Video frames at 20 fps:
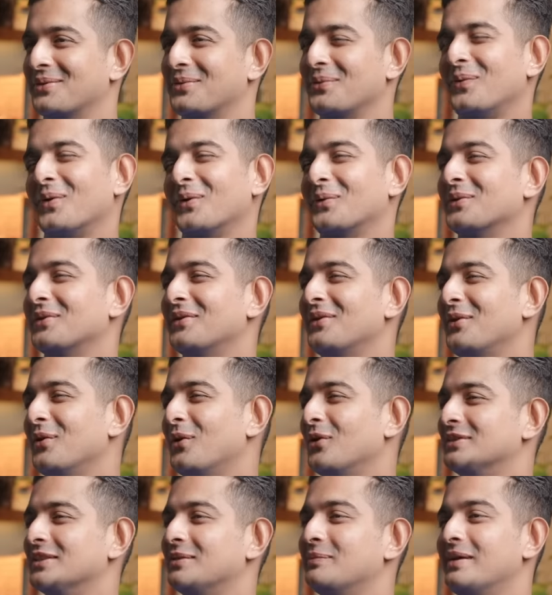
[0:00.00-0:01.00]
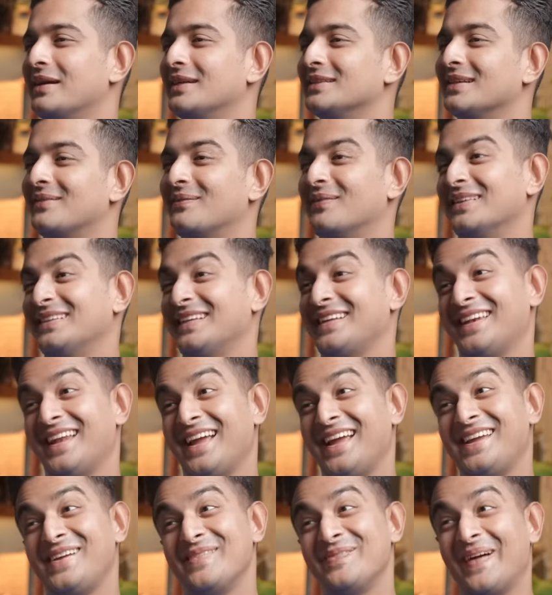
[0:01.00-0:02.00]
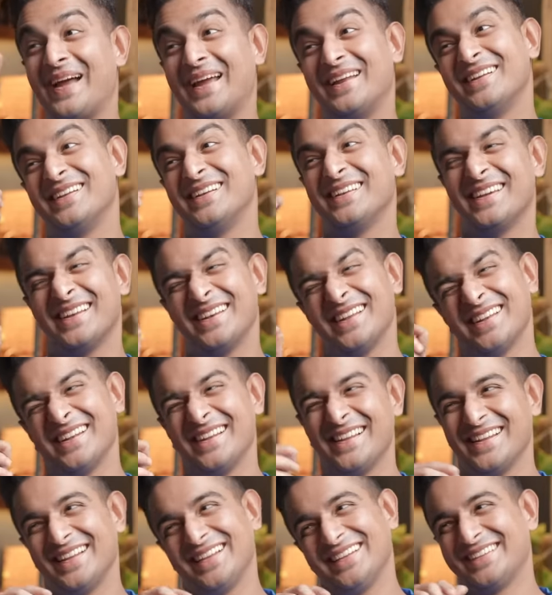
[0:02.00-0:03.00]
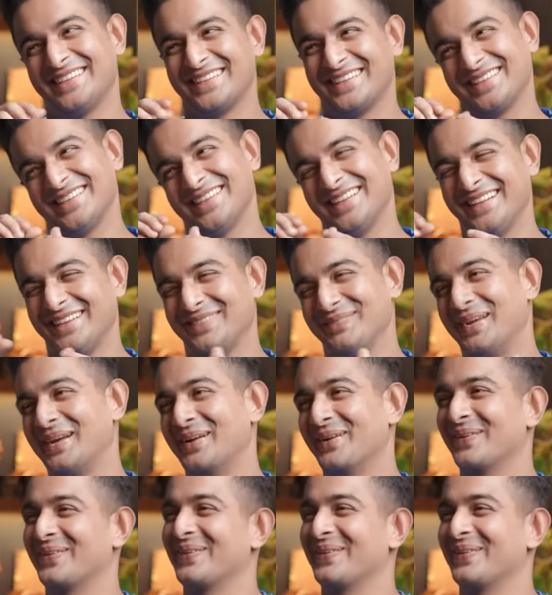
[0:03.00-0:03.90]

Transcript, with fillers: So what was the logic behind someone saying, "Nay, final ke liye na, let's let's make it a